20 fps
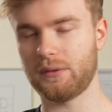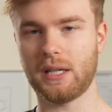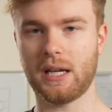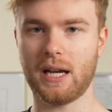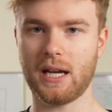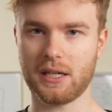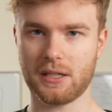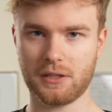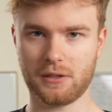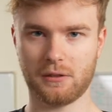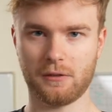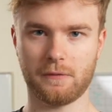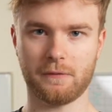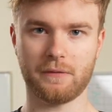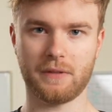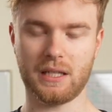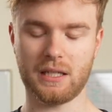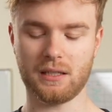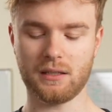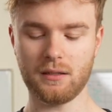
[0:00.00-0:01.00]
the actual
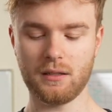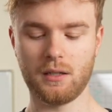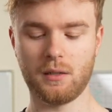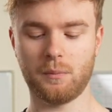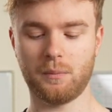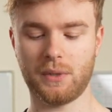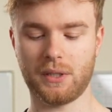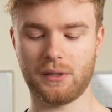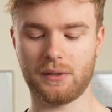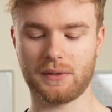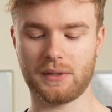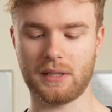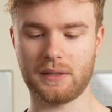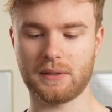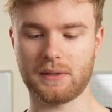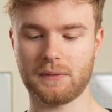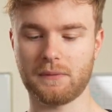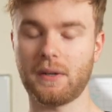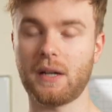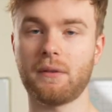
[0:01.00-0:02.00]
thing because
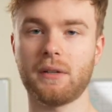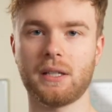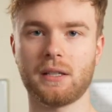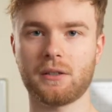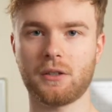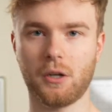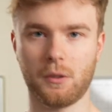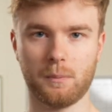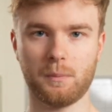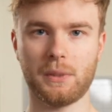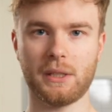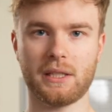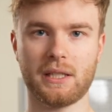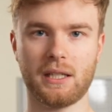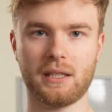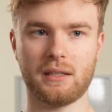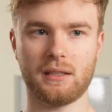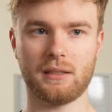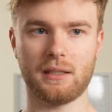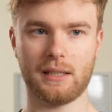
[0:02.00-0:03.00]
it's very
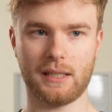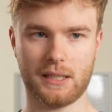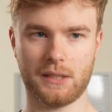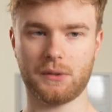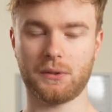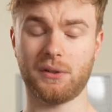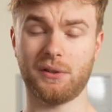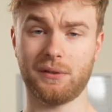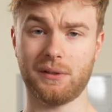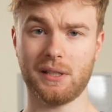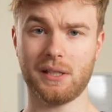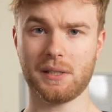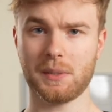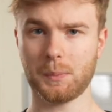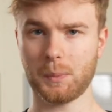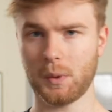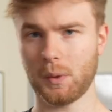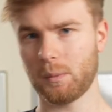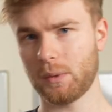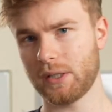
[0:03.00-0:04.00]
complicated electronics
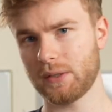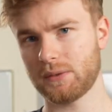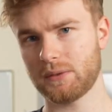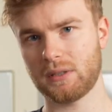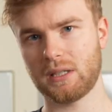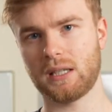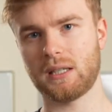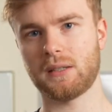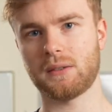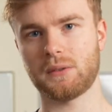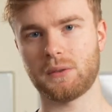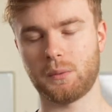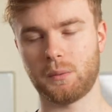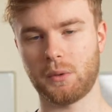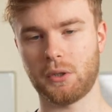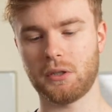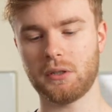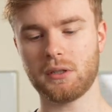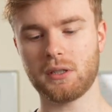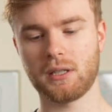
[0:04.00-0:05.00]
probably to get it to
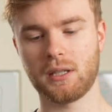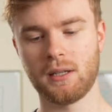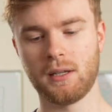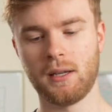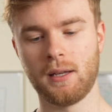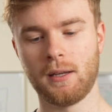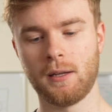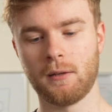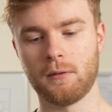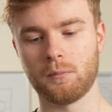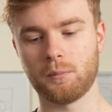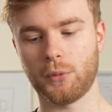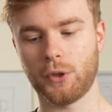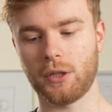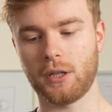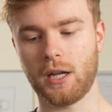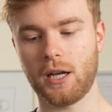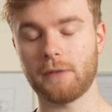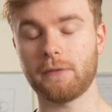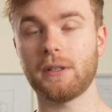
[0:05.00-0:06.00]
work.
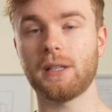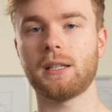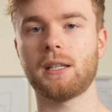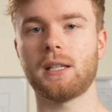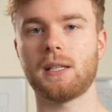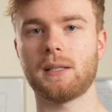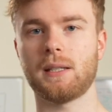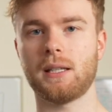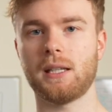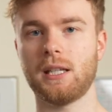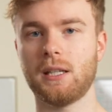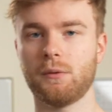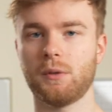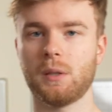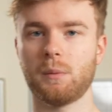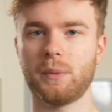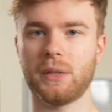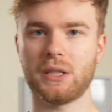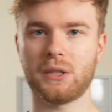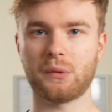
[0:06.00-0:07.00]
But I think he
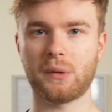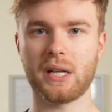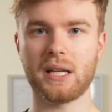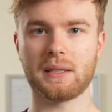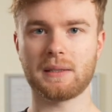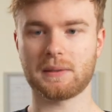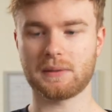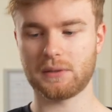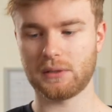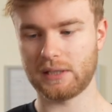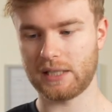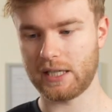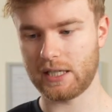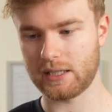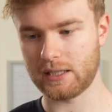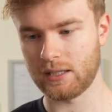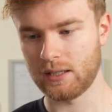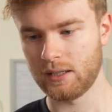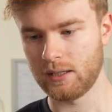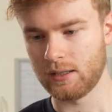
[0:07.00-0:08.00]
will be great to
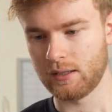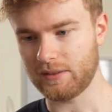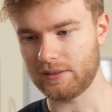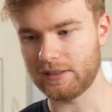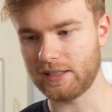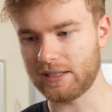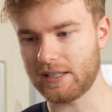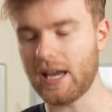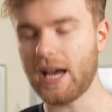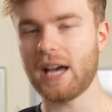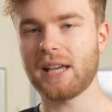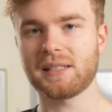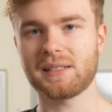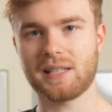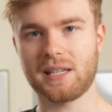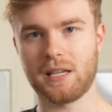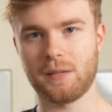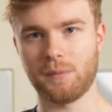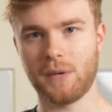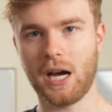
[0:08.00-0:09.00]
like
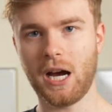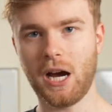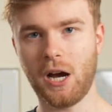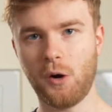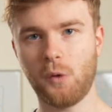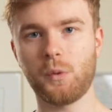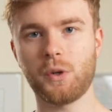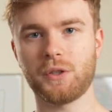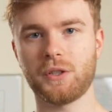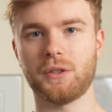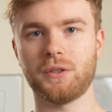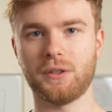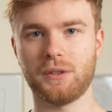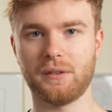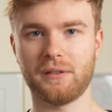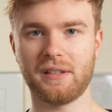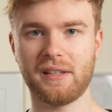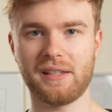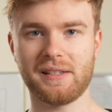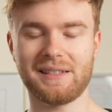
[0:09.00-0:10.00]
ask him, how would you
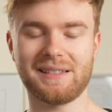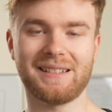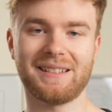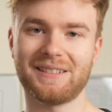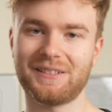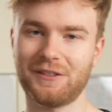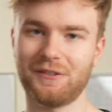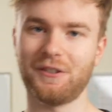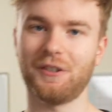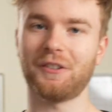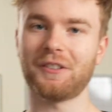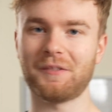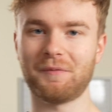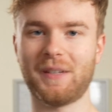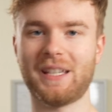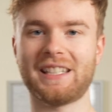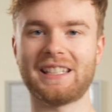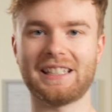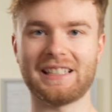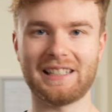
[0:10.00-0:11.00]
do this to not
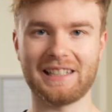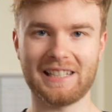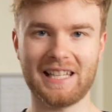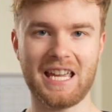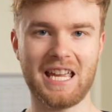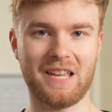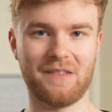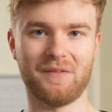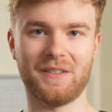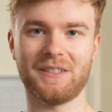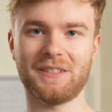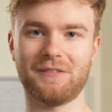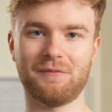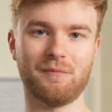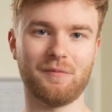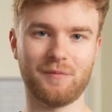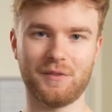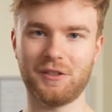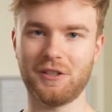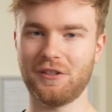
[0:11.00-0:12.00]
make it lame,
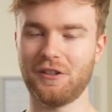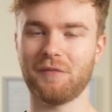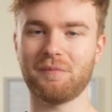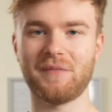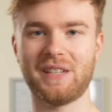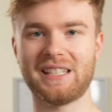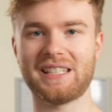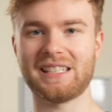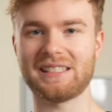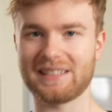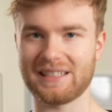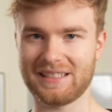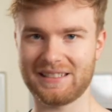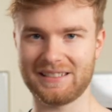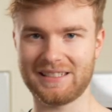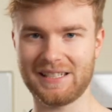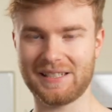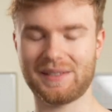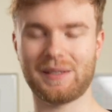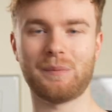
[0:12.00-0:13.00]
to not make it a
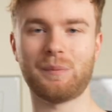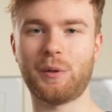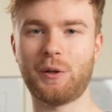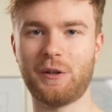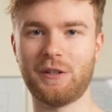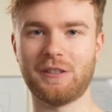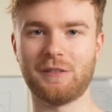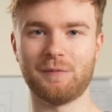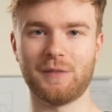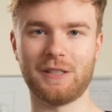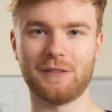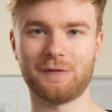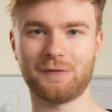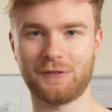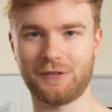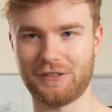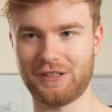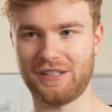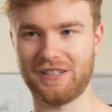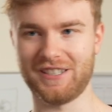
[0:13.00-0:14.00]
disappointment
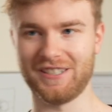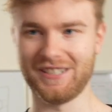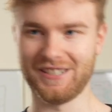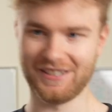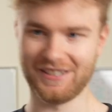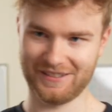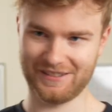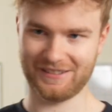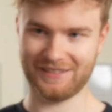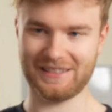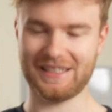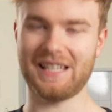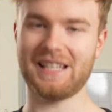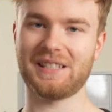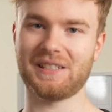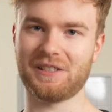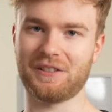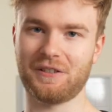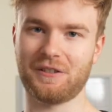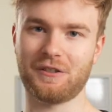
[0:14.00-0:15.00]
for the
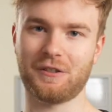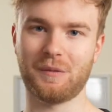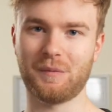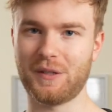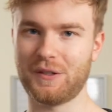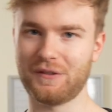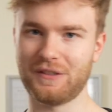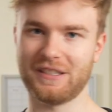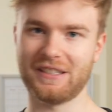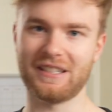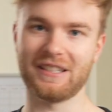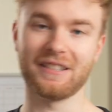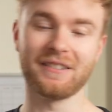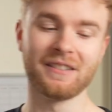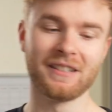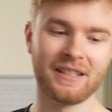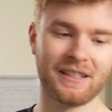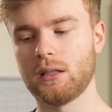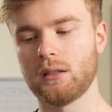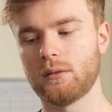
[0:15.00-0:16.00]
laser community.
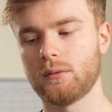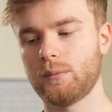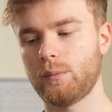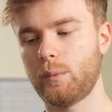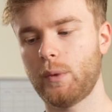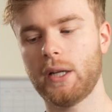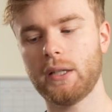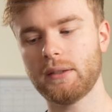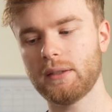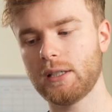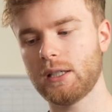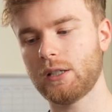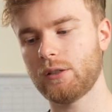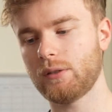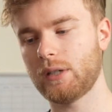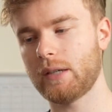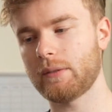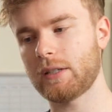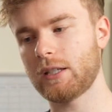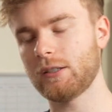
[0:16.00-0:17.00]
Right
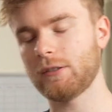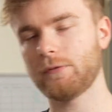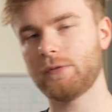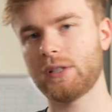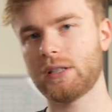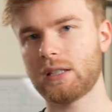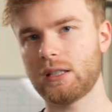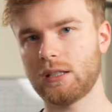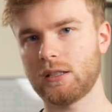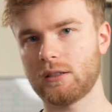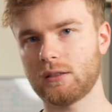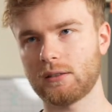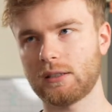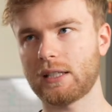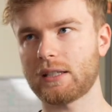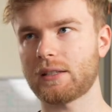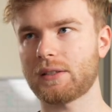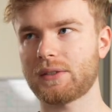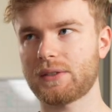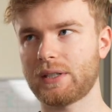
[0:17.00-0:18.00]
now, I'm kind of thinking
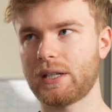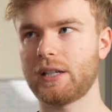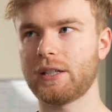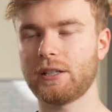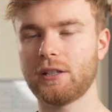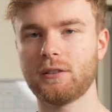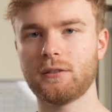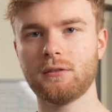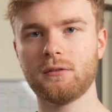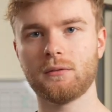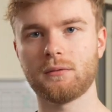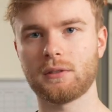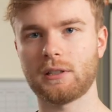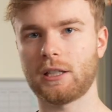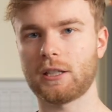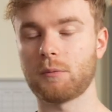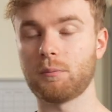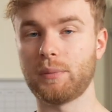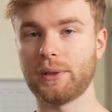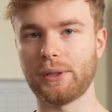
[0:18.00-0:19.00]
like cyan,
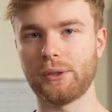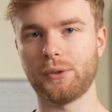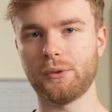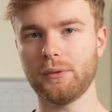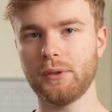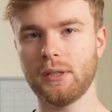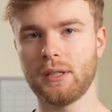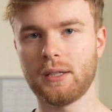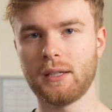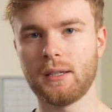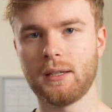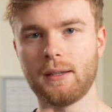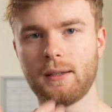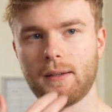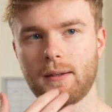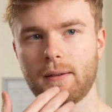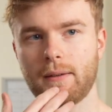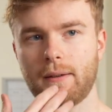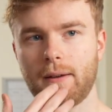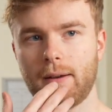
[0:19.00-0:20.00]
like blue,
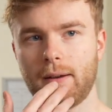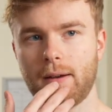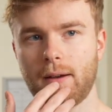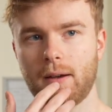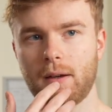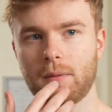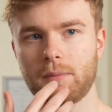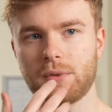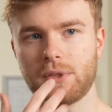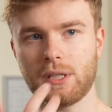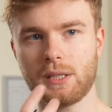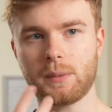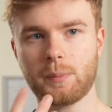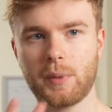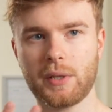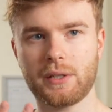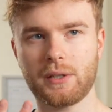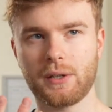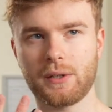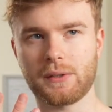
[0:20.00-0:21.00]
just
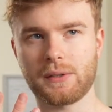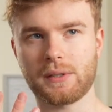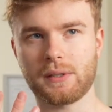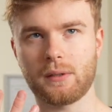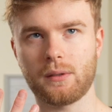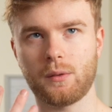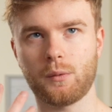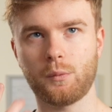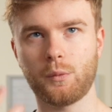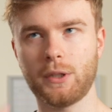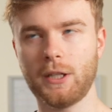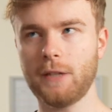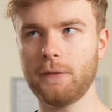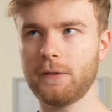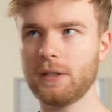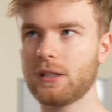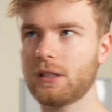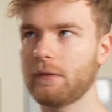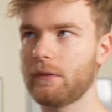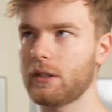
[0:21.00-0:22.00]
because when I
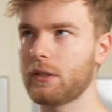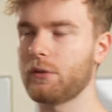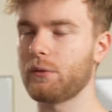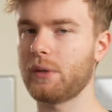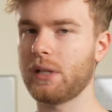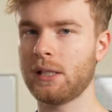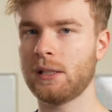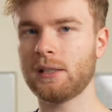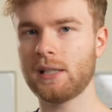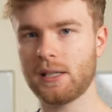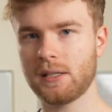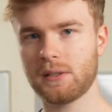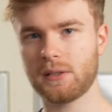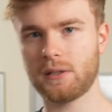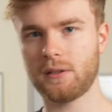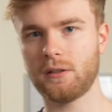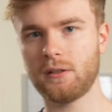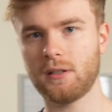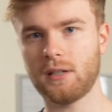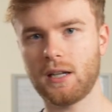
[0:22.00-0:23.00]
think of a green
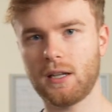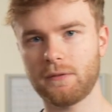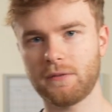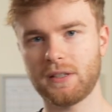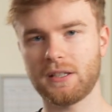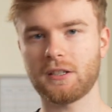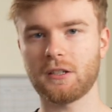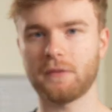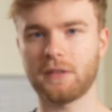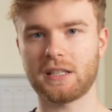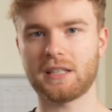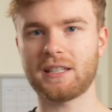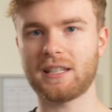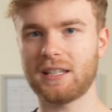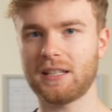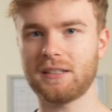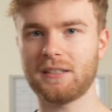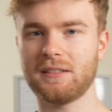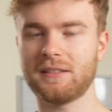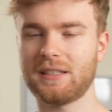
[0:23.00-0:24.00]
laser, I think of a
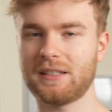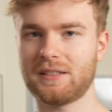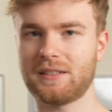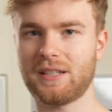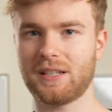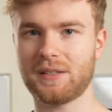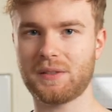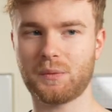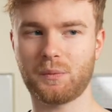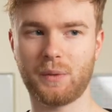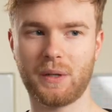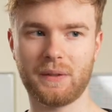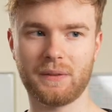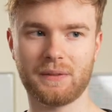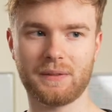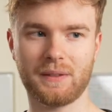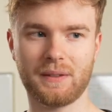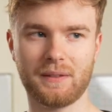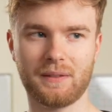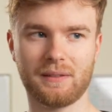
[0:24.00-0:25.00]
kid that just
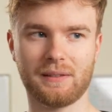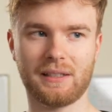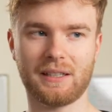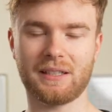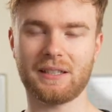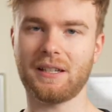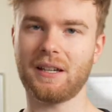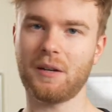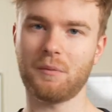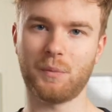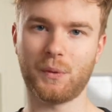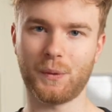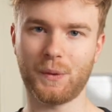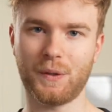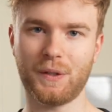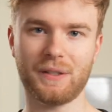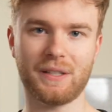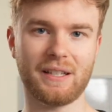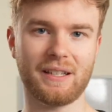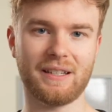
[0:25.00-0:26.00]
went like
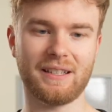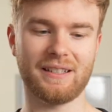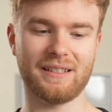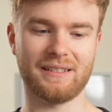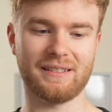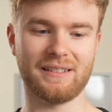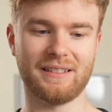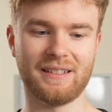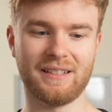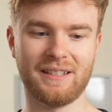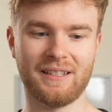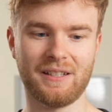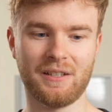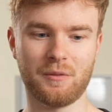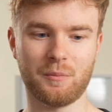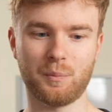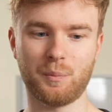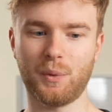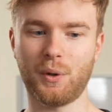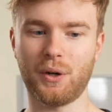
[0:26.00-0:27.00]
abroad and
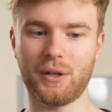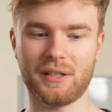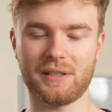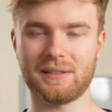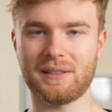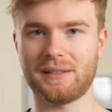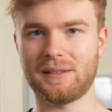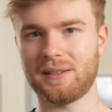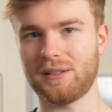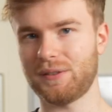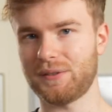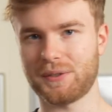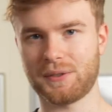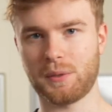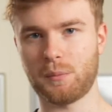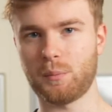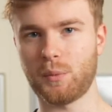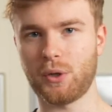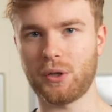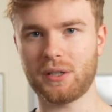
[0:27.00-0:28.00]
bought it on
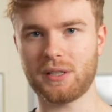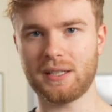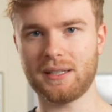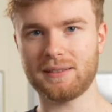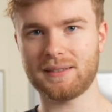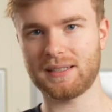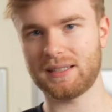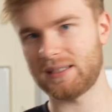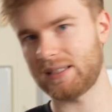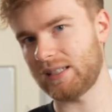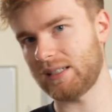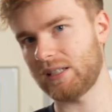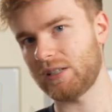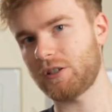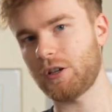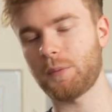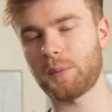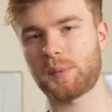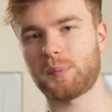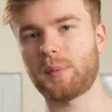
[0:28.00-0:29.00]
some market, and then he
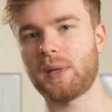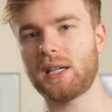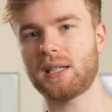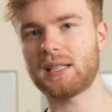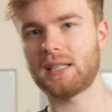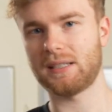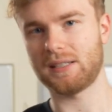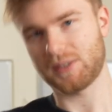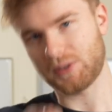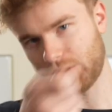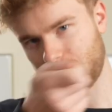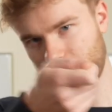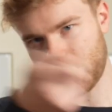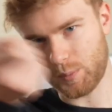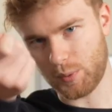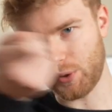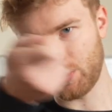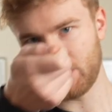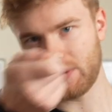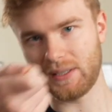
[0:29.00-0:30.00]
comes back and he starts
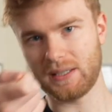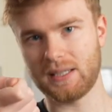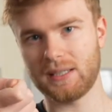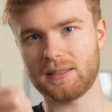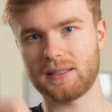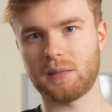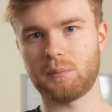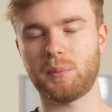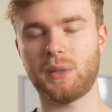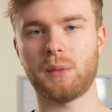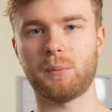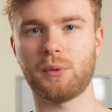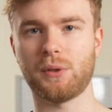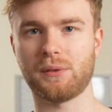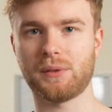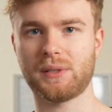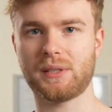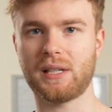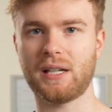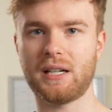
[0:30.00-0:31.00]
pointing it at
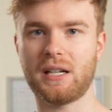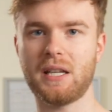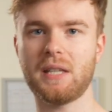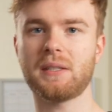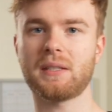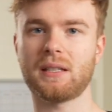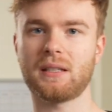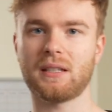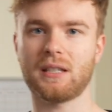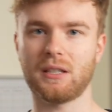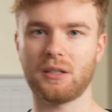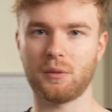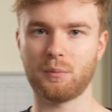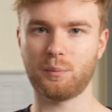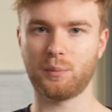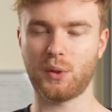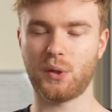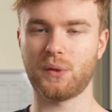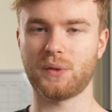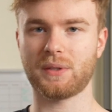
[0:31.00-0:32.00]
people's eyes and kind
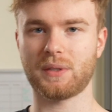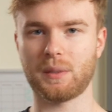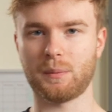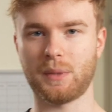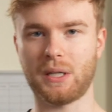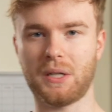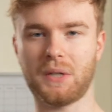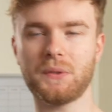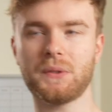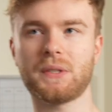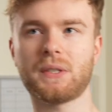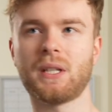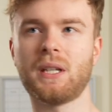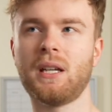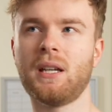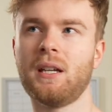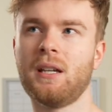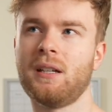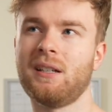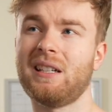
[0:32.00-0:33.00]
of burns them out.
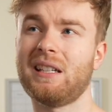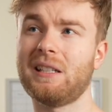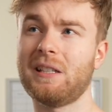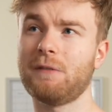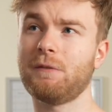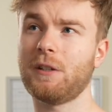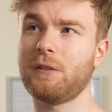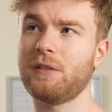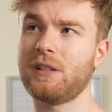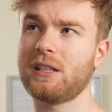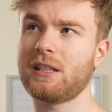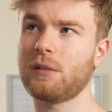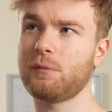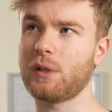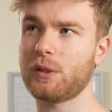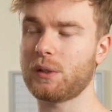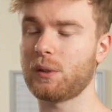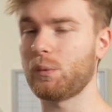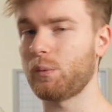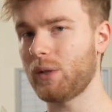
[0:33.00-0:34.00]
And if I think
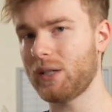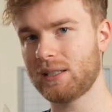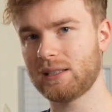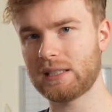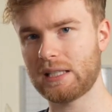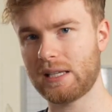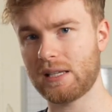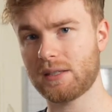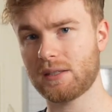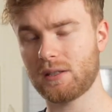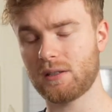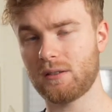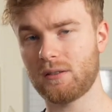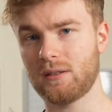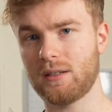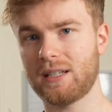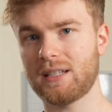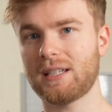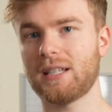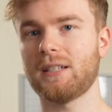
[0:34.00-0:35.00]
about the red
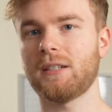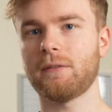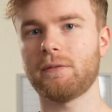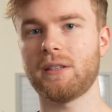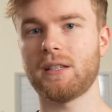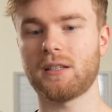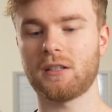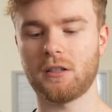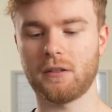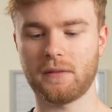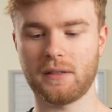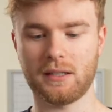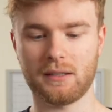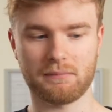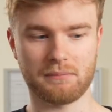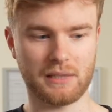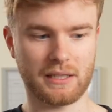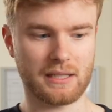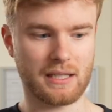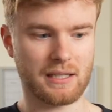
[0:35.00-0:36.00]
laser, I kind of think of
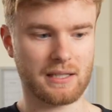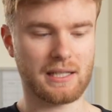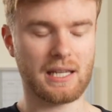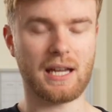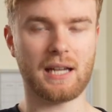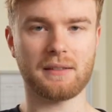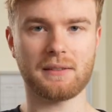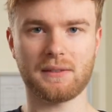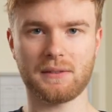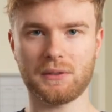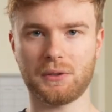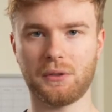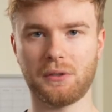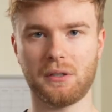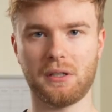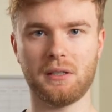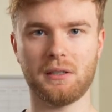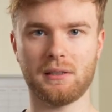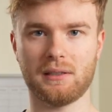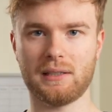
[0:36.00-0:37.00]
like a cat
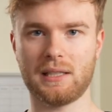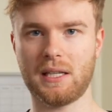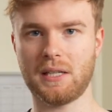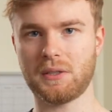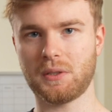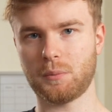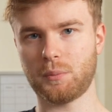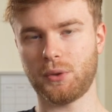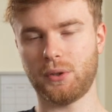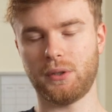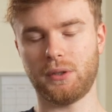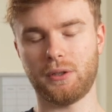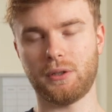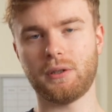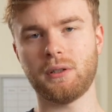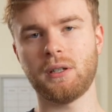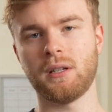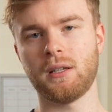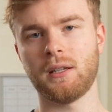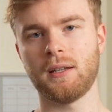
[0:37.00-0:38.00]
toy laser pointer.